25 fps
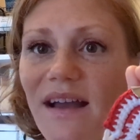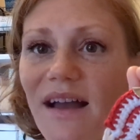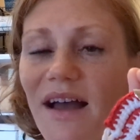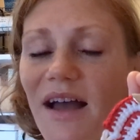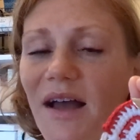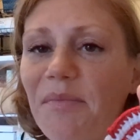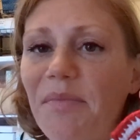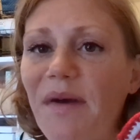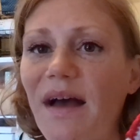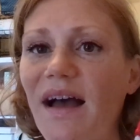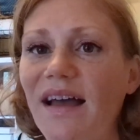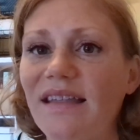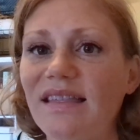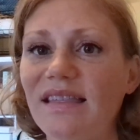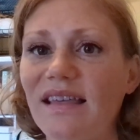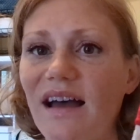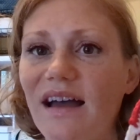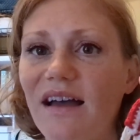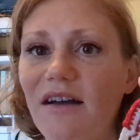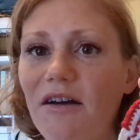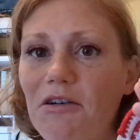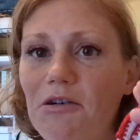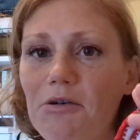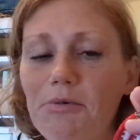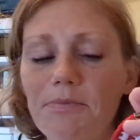up, I
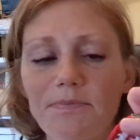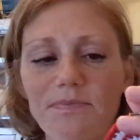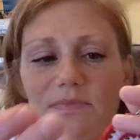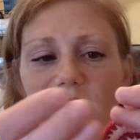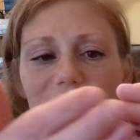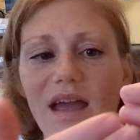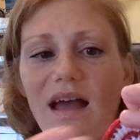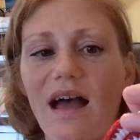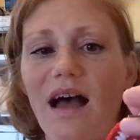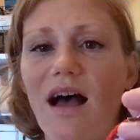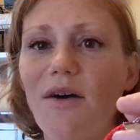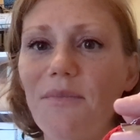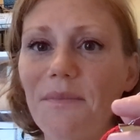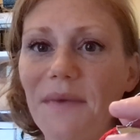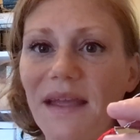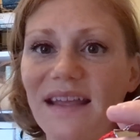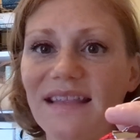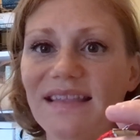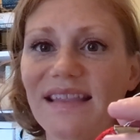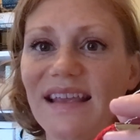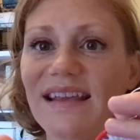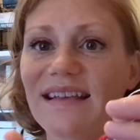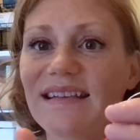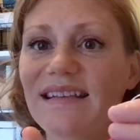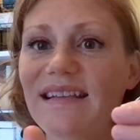thought, oh, I'll make
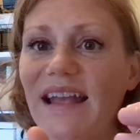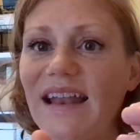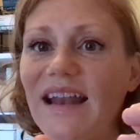these.